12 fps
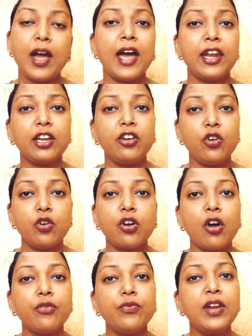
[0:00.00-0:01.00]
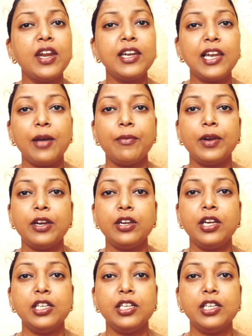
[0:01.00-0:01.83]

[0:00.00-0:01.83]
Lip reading: and your confidence level